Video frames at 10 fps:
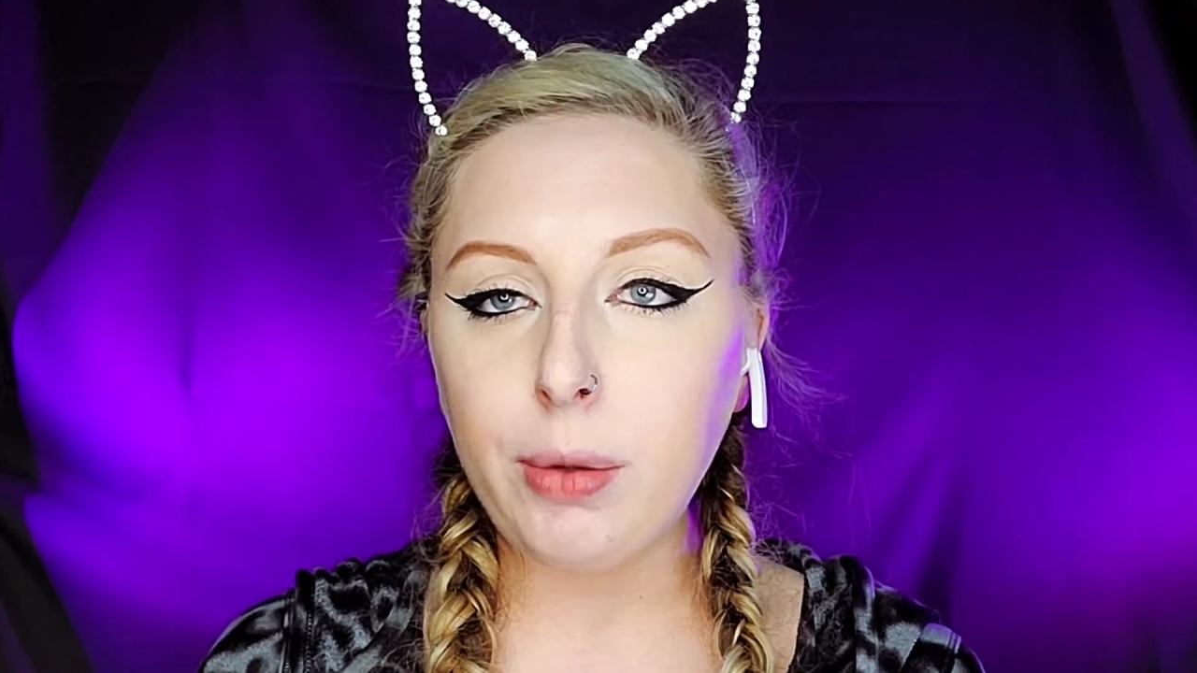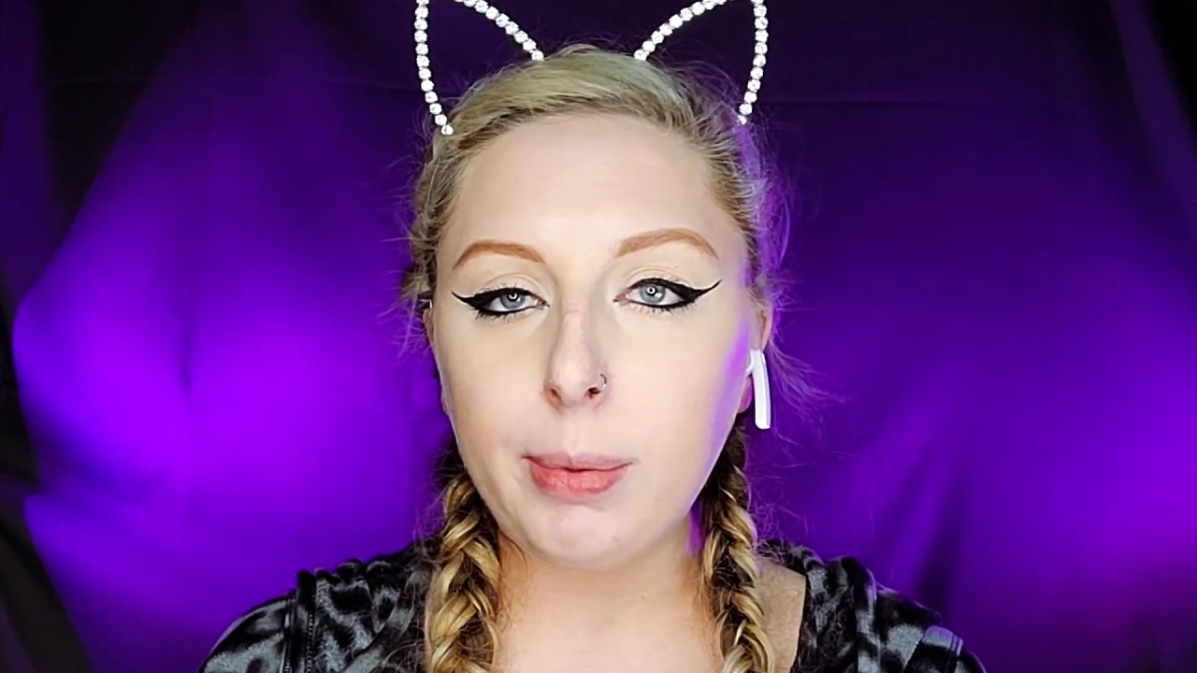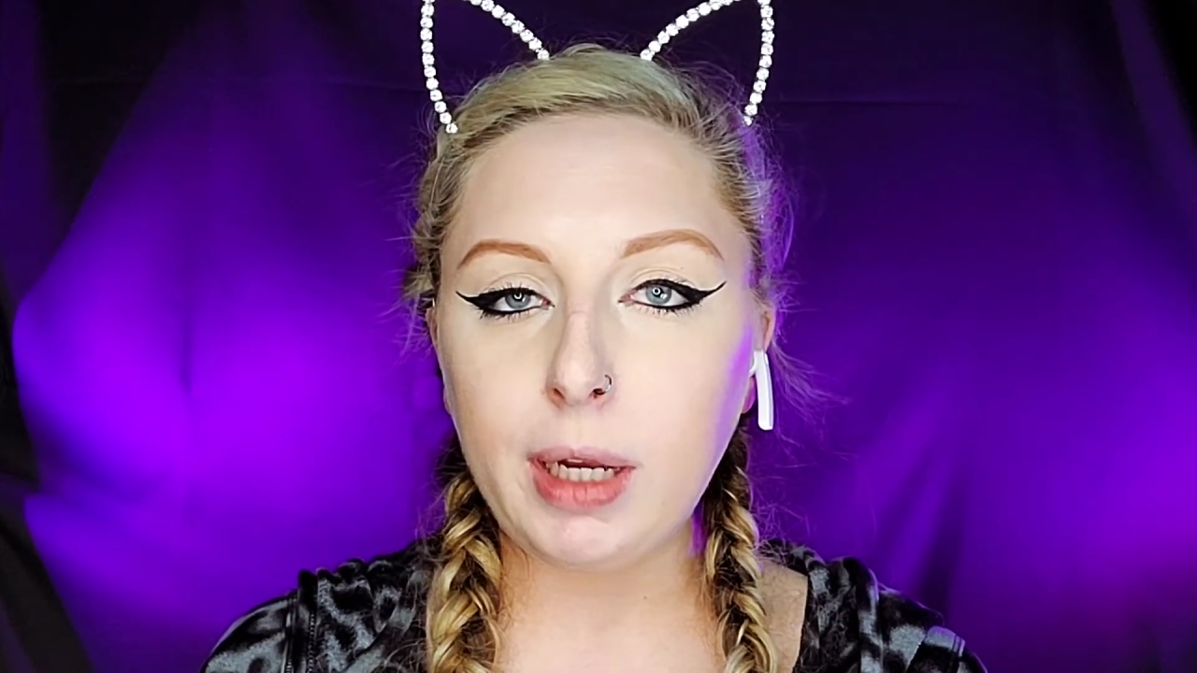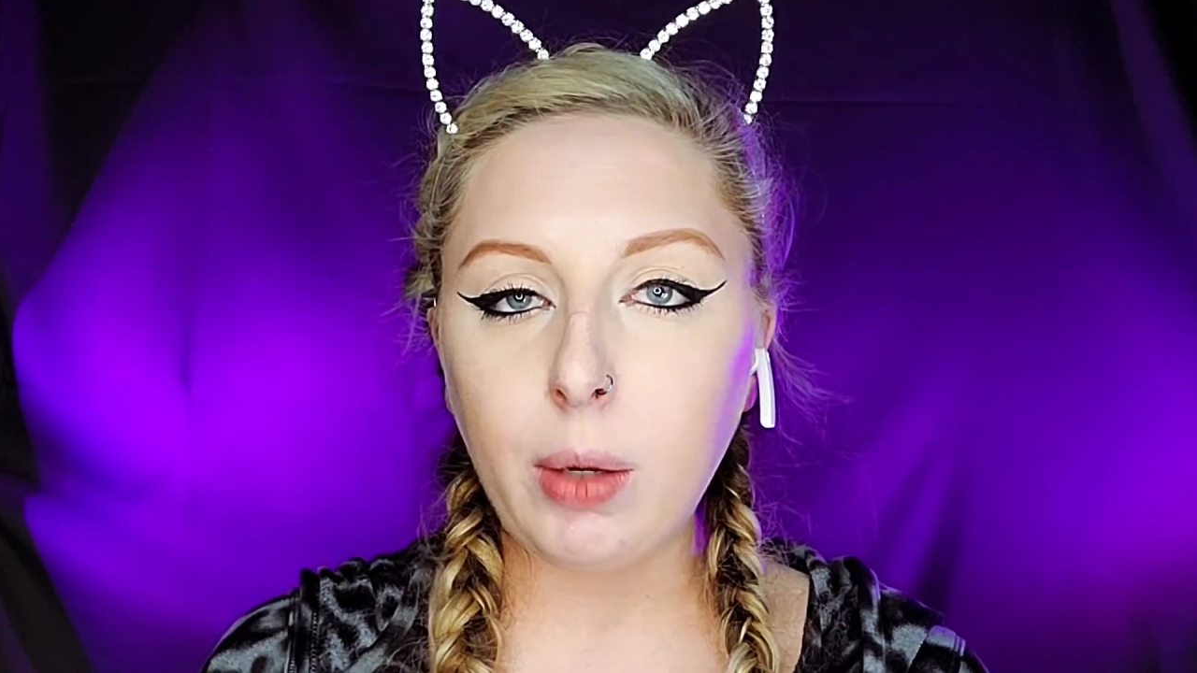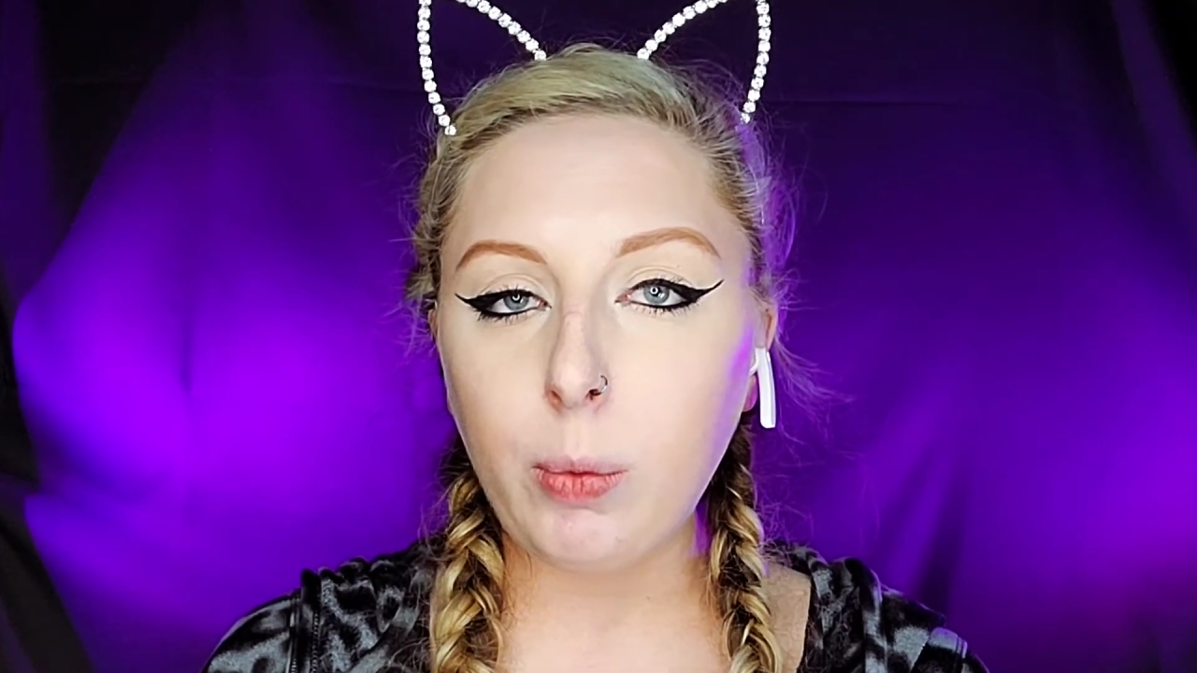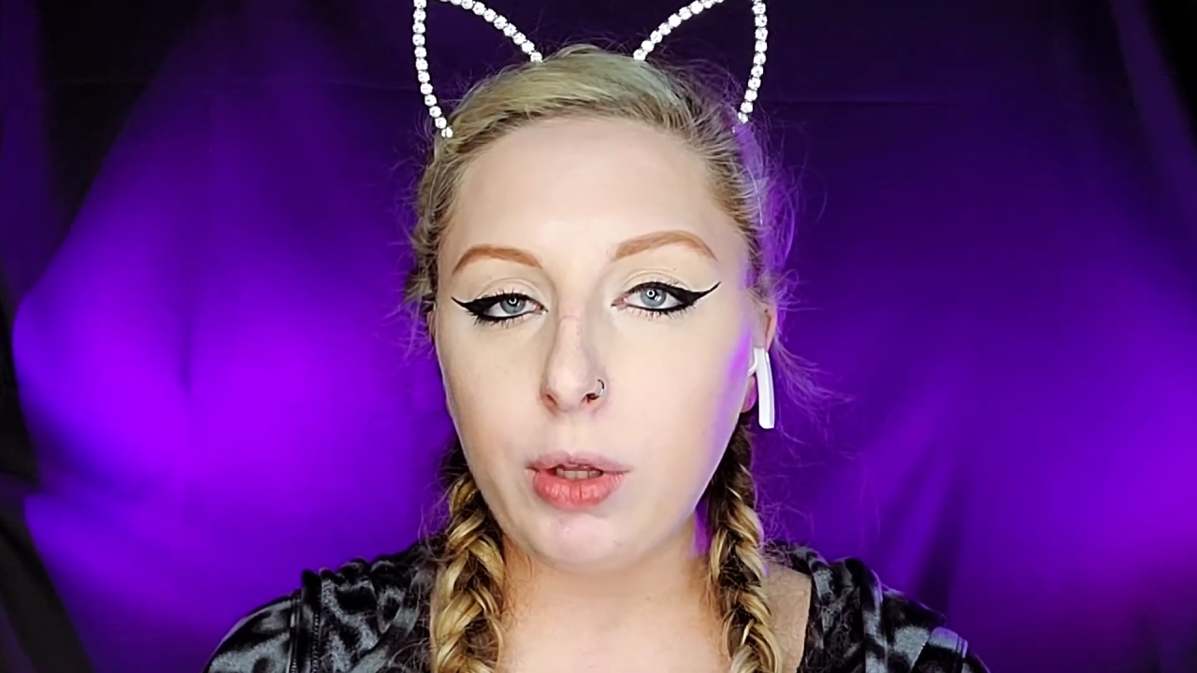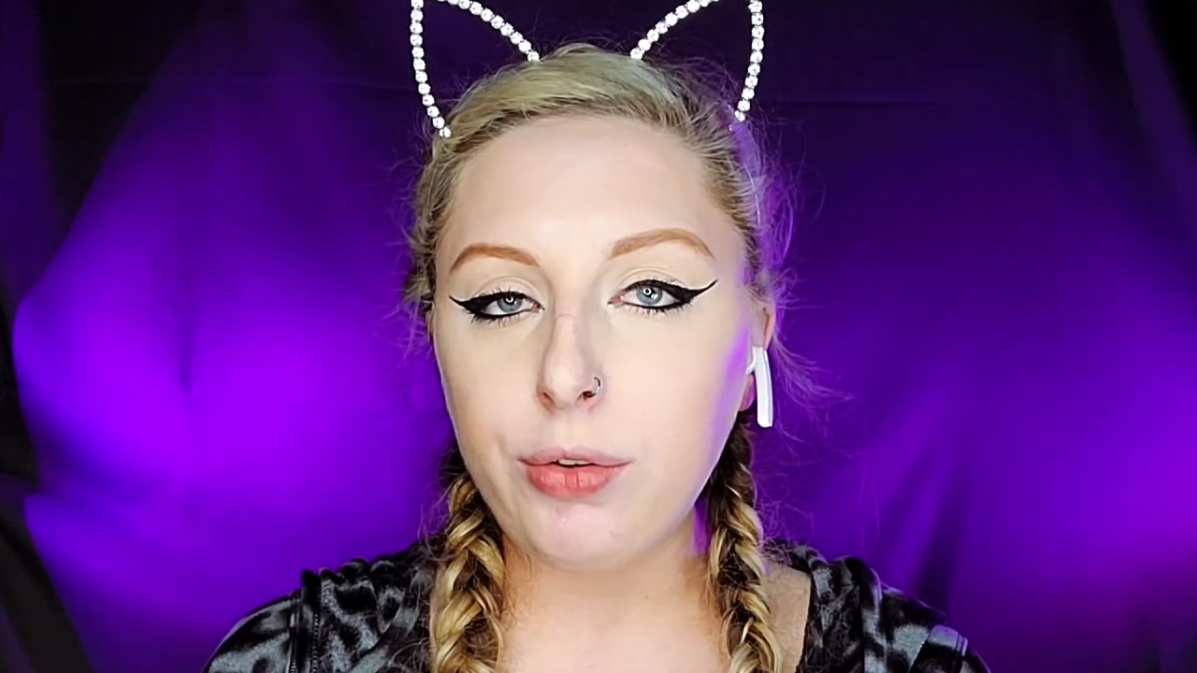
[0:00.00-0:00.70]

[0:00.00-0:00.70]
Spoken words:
But I will